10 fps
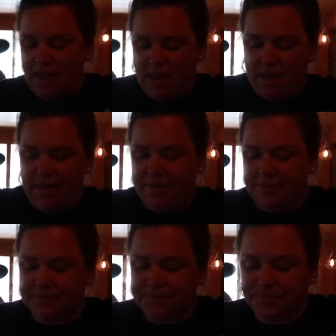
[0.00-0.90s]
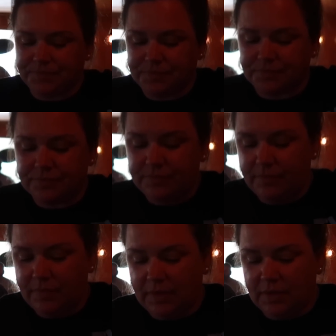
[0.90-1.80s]
Wow. Erin's got to the point where
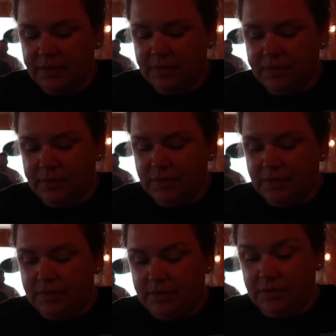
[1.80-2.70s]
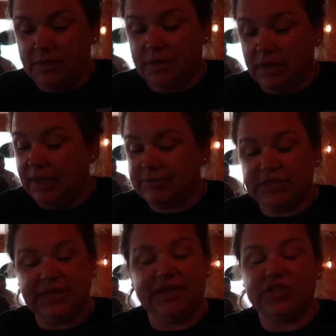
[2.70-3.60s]
she's like, screw the dough, I'm just eating the
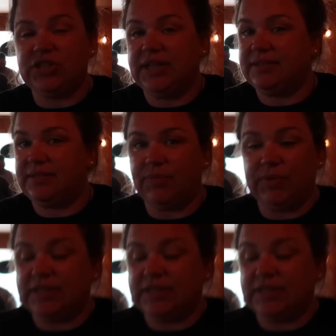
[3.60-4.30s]
cheese in the